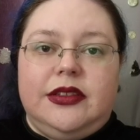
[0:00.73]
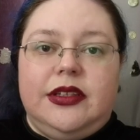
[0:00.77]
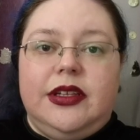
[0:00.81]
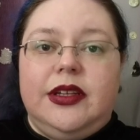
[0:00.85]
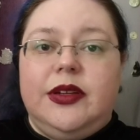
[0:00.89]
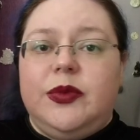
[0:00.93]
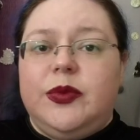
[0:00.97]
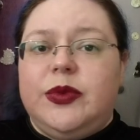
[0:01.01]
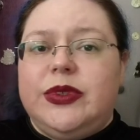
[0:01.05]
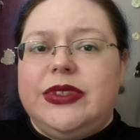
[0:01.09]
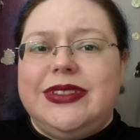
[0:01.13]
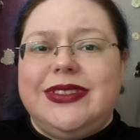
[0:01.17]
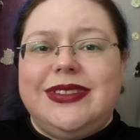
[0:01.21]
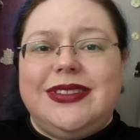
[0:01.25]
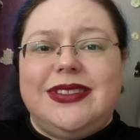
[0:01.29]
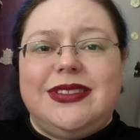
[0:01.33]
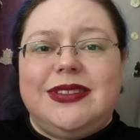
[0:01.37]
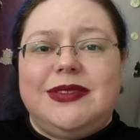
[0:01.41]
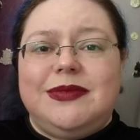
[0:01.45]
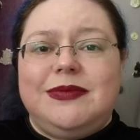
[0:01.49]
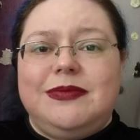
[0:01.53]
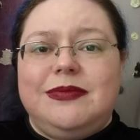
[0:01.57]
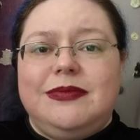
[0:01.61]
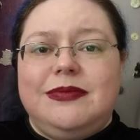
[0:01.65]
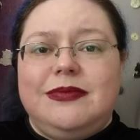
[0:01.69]
It
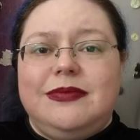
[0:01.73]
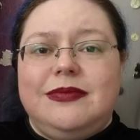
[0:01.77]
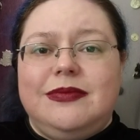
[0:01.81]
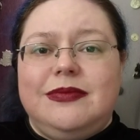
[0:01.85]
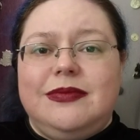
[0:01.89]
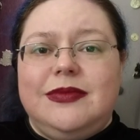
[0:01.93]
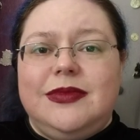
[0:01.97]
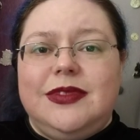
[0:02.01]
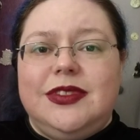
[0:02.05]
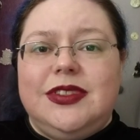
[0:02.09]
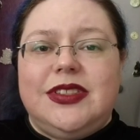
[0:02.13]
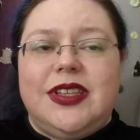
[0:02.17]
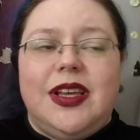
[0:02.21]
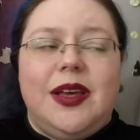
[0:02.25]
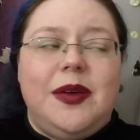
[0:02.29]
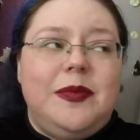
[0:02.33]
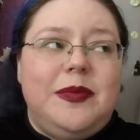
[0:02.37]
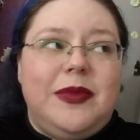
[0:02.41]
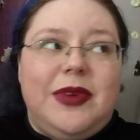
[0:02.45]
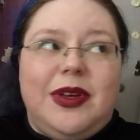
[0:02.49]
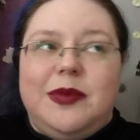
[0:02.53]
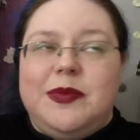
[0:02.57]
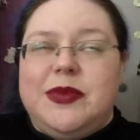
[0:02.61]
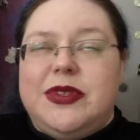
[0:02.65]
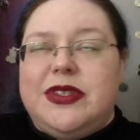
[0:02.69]
was
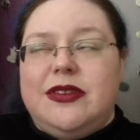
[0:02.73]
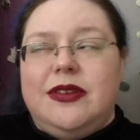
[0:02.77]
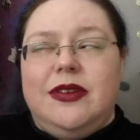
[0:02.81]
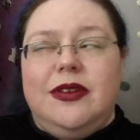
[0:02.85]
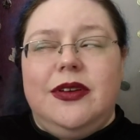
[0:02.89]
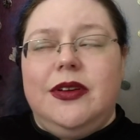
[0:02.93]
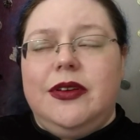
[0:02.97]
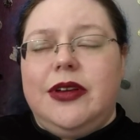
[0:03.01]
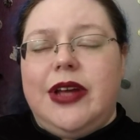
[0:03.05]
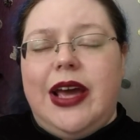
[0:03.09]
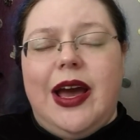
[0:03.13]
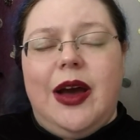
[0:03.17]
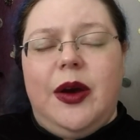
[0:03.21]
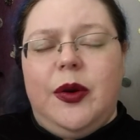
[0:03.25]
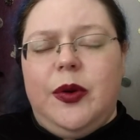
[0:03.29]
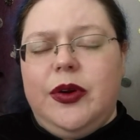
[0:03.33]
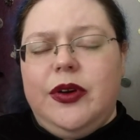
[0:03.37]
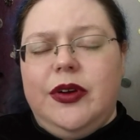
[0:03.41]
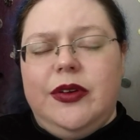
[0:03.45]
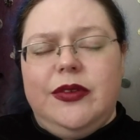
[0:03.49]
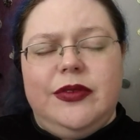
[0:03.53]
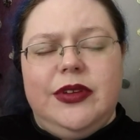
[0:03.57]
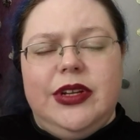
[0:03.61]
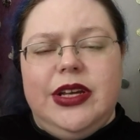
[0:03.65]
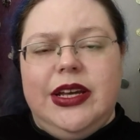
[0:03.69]
some absurd
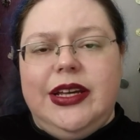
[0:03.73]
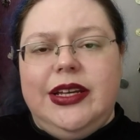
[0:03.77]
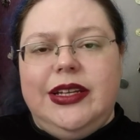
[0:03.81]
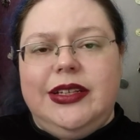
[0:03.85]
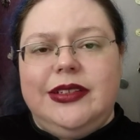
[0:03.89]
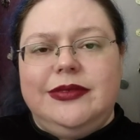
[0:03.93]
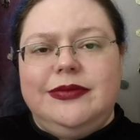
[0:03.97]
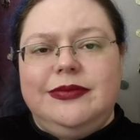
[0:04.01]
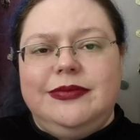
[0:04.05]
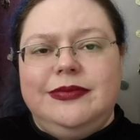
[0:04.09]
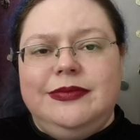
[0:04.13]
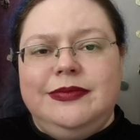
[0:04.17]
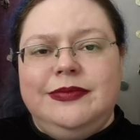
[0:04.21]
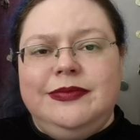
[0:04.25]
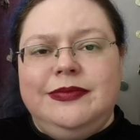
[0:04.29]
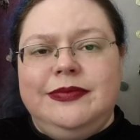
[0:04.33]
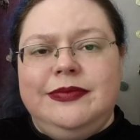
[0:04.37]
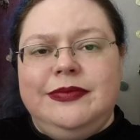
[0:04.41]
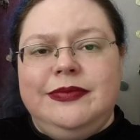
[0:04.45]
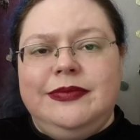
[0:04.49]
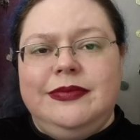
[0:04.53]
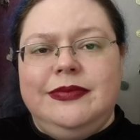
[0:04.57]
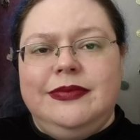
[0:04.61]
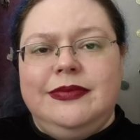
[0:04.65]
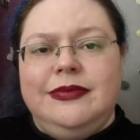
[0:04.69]
hour of night.
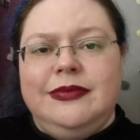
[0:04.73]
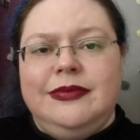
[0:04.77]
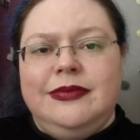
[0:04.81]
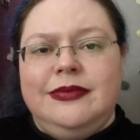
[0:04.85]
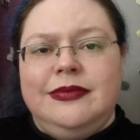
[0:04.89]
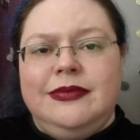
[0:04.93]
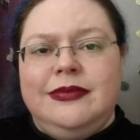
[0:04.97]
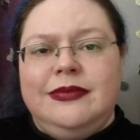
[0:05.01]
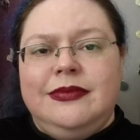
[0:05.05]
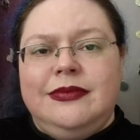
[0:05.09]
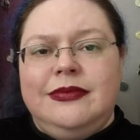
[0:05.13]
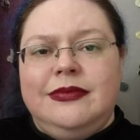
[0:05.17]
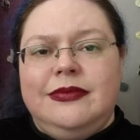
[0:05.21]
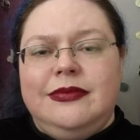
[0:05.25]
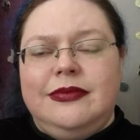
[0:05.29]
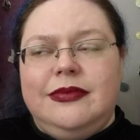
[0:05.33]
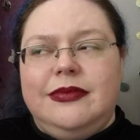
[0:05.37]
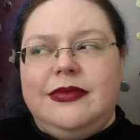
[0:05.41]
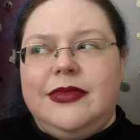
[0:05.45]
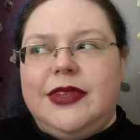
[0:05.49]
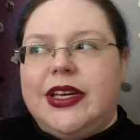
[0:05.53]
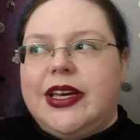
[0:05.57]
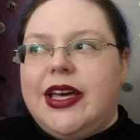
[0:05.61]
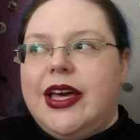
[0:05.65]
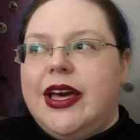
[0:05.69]

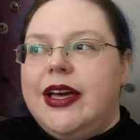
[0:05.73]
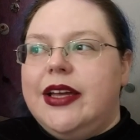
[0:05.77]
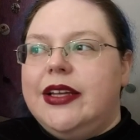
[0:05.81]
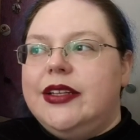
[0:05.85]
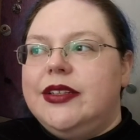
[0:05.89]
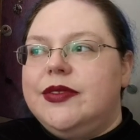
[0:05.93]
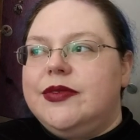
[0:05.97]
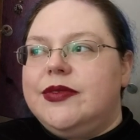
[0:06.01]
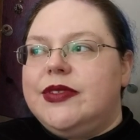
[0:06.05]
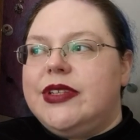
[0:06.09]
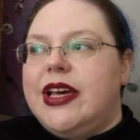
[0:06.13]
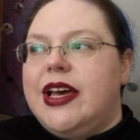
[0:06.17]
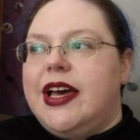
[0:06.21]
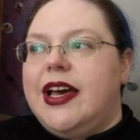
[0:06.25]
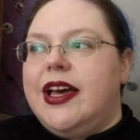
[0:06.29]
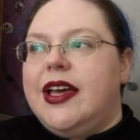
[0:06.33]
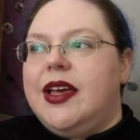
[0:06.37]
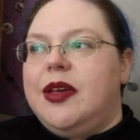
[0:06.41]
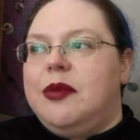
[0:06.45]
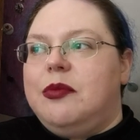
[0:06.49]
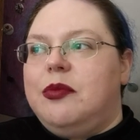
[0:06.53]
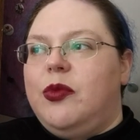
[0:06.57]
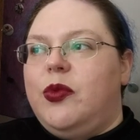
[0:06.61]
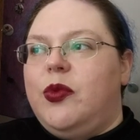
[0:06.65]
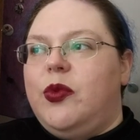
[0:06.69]
The kind of
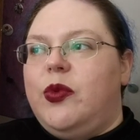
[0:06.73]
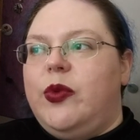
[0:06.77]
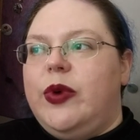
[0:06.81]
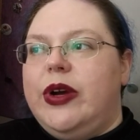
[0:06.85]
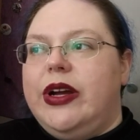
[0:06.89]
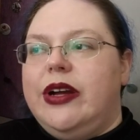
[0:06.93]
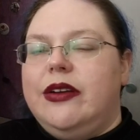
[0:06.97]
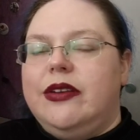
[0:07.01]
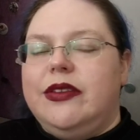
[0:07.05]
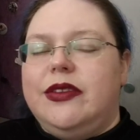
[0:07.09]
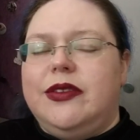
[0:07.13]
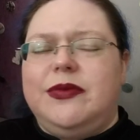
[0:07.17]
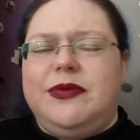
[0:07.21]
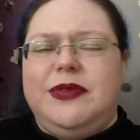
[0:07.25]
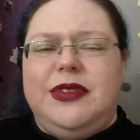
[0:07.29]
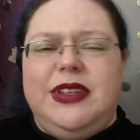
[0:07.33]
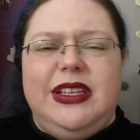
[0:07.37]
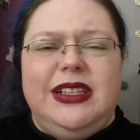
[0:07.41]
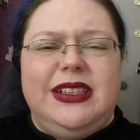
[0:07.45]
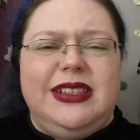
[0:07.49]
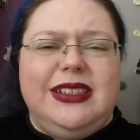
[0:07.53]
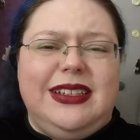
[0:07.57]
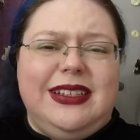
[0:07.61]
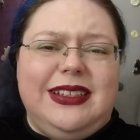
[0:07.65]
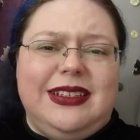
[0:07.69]
time where the
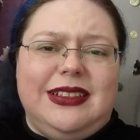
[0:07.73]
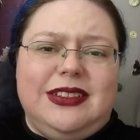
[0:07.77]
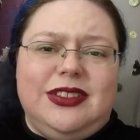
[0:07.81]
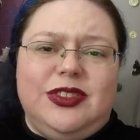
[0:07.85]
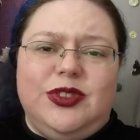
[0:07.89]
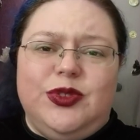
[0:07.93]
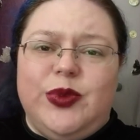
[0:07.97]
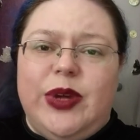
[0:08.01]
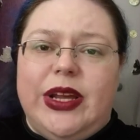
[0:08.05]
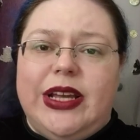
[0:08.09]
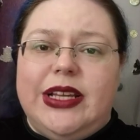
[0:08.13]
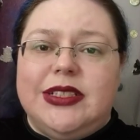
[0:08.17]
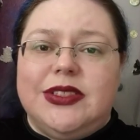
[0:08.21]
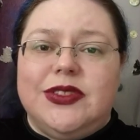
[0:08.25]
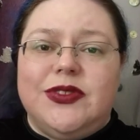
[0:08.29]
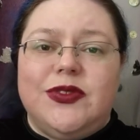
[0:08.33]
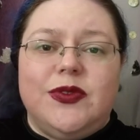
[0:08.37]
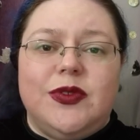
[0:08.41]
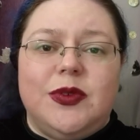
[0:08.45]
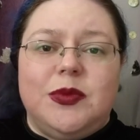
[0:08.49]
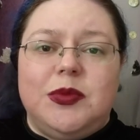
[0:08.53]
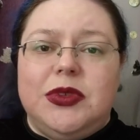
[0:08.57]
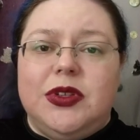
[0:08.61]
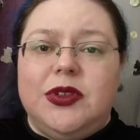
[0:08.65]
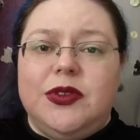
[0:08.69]
feeling drains
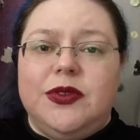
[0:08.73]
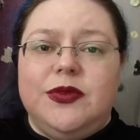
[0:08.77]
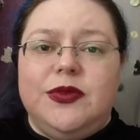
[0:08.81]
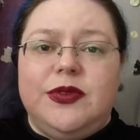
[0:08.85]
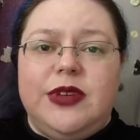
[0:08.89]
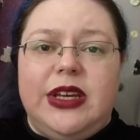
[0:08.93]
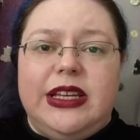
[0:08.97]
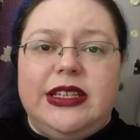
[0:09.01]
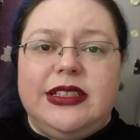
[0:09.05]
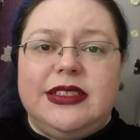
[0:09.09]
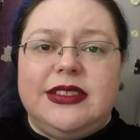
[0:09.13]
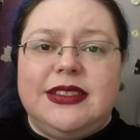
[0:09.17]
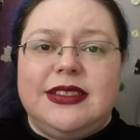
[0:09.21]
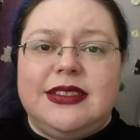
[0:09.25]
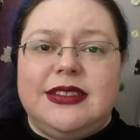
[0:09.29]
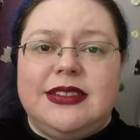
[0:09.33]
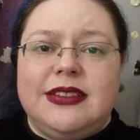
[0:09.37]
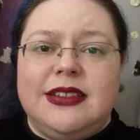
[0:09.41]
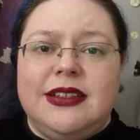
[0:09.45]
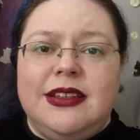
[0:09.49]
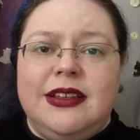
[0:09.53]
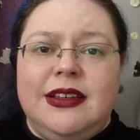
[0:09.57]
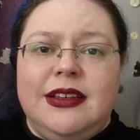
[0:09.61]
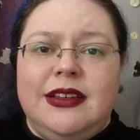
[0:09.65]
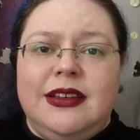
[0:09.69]
from your
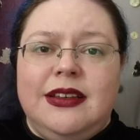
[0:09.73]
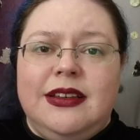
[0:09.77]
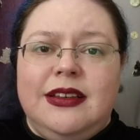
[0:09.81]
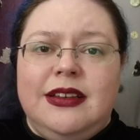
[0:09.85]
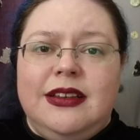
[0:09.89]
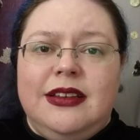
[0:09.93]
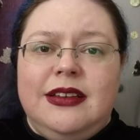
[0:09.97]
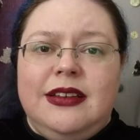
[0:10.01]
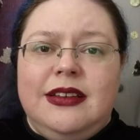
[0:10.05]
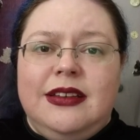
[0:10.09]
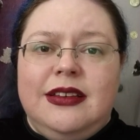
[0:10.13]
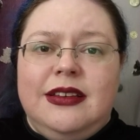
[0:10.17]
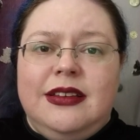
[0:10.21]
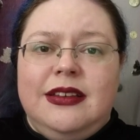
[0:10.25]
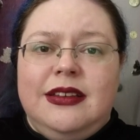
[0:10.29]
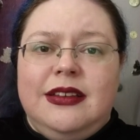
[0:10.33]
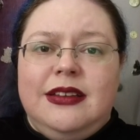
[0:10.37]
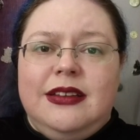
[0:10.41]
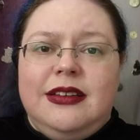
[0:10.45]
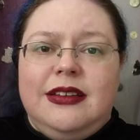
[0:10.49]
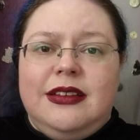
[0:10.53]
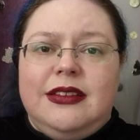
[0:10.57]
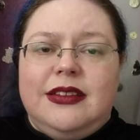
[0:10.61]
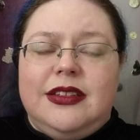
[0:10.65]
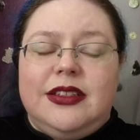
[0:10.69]
face.
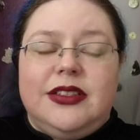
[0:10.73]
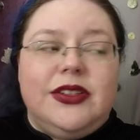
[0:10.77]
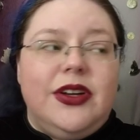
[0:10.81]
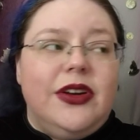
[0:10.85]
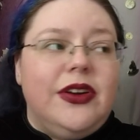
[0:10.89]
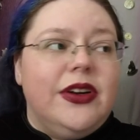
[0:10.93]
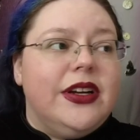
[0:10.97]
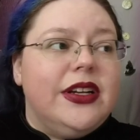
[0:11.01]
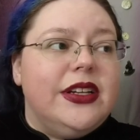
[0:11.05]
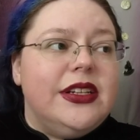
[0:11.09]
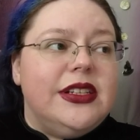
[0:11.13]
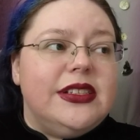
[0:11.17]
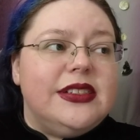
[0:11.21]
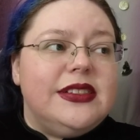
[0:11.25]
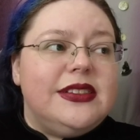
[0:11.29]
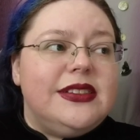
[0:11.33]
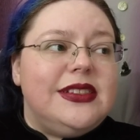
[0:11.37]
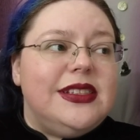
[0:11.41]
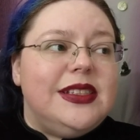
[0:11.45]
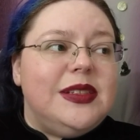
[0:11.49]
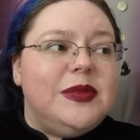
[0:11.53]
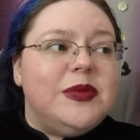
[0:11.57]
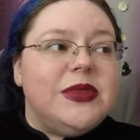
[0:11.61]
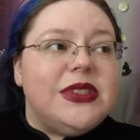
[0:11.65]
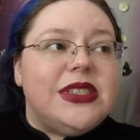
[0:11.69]
The darkness
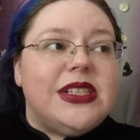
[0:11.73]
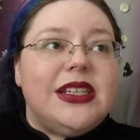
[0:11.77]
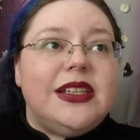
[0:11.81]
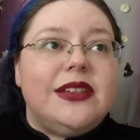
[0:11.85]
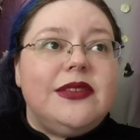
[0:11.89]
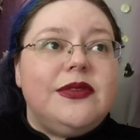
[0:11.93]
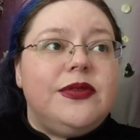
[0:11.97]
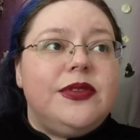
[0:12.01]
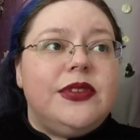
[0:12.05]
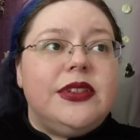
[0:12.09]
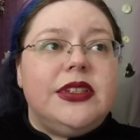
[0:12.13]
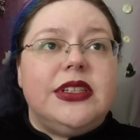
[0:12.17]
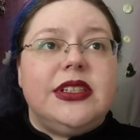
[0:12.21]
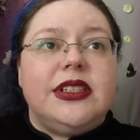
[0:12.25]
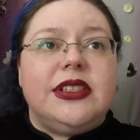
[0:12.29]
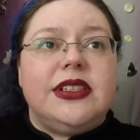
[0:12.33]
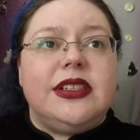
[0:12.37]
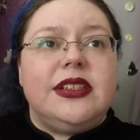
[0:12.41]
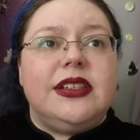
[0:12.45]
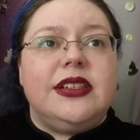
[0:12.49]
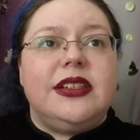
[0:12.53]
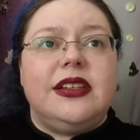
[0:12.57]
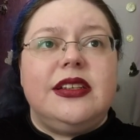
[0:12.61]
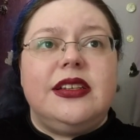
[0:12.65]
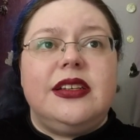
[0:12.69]
seems
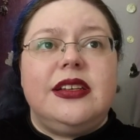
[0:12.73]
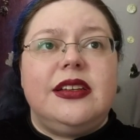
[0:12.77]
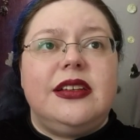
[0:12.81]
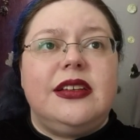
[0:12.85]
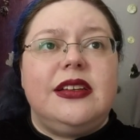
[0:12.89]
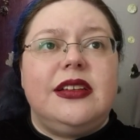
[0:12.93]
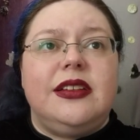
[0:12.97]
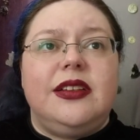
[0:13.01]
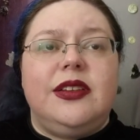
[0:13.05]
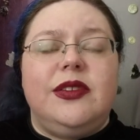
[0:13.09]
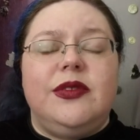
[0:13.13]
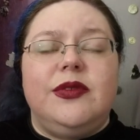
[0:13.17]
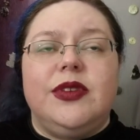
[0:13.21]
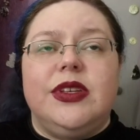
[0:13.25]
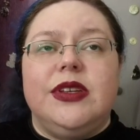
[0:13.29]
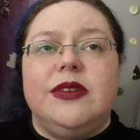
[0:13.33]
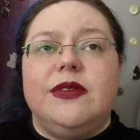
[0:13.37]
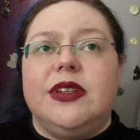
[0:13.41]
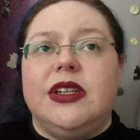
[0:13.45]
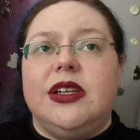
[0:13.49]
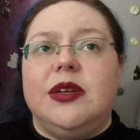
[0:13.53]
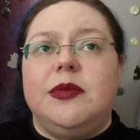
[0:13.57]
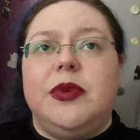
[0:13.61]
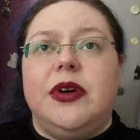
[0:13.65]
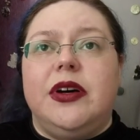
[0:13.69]
infinite, and you've
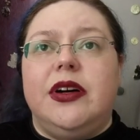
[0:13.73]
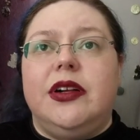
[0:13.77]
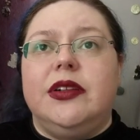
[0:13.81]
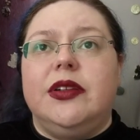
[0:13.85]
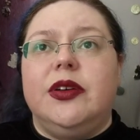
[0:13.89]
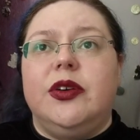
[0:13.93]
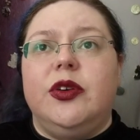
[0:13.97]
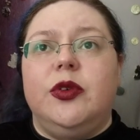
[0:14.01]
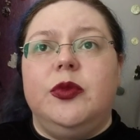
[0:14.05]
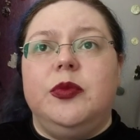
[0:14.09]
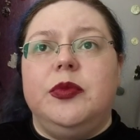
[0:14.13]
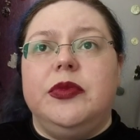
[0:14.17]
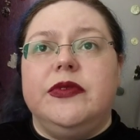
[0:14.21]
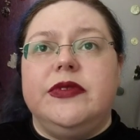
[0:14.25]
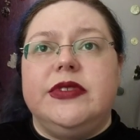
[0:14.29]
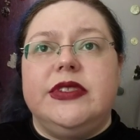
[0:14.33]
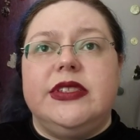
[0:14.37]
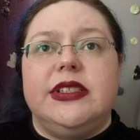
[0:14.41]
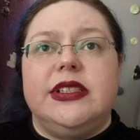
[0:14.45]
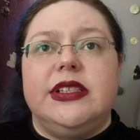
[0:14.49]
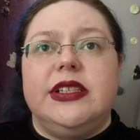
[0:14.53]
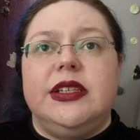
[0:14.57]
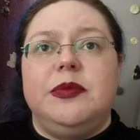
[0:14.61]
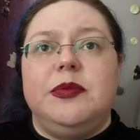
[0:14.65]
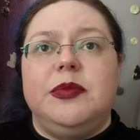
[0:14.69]
given up all hope of
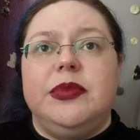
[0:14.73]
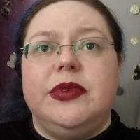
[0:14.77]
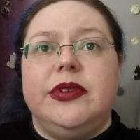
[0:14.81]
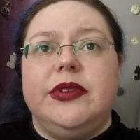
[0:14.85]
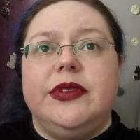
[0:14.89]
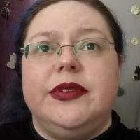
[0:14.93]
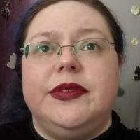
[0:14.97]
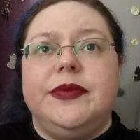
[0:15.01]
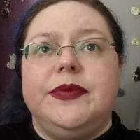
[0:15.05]
sleep.